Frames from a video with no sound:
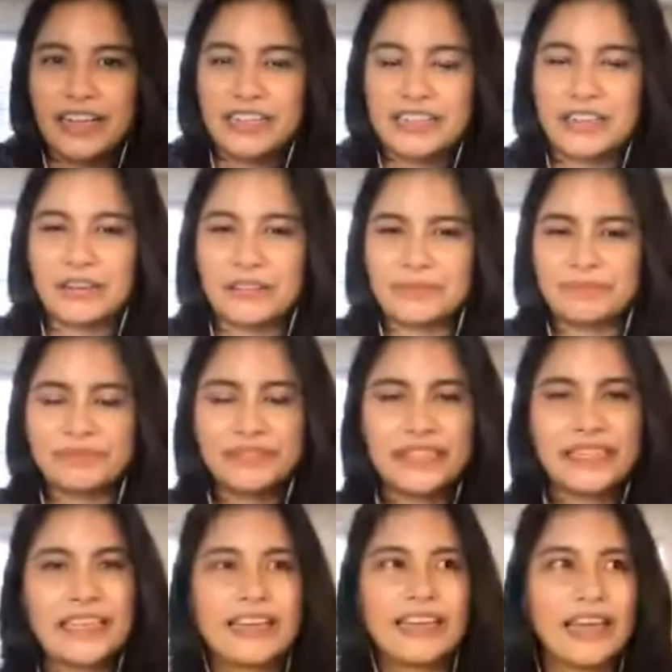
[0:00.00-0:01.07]
So
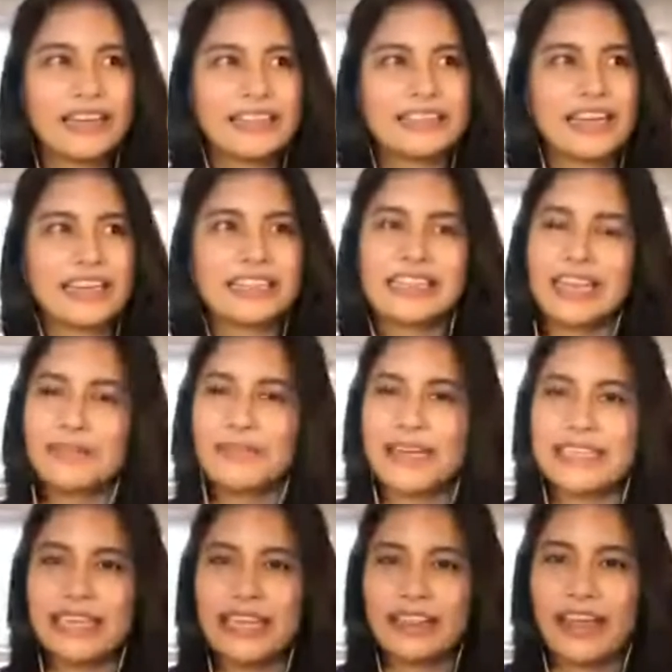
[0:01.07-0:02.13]
it's that same
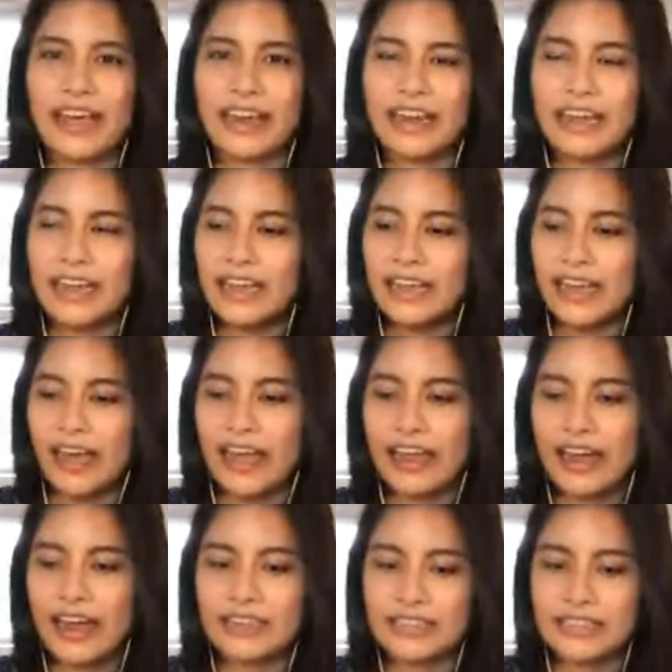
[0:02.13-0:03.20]
idea that
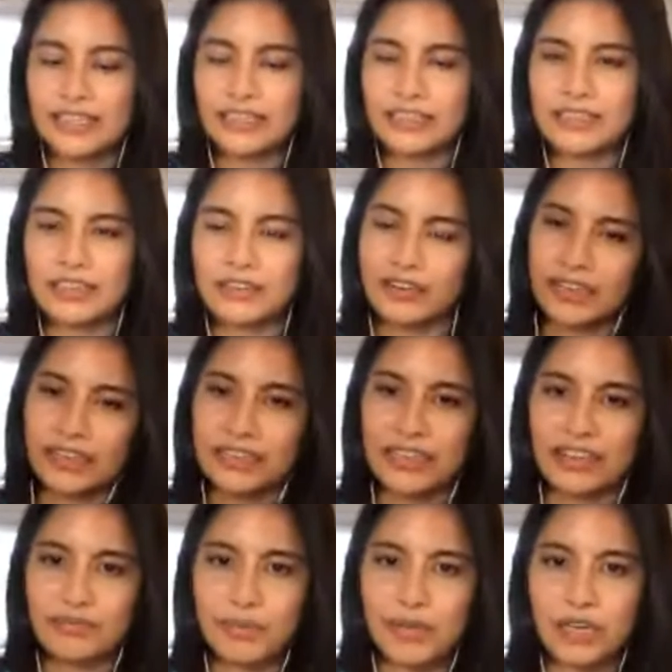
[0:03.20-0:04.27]
AI just considering
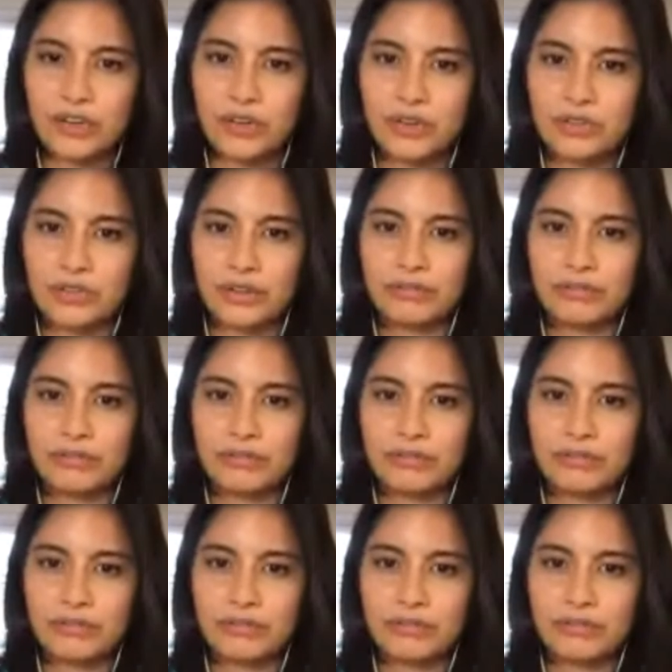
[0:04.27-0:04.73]
itself being neutral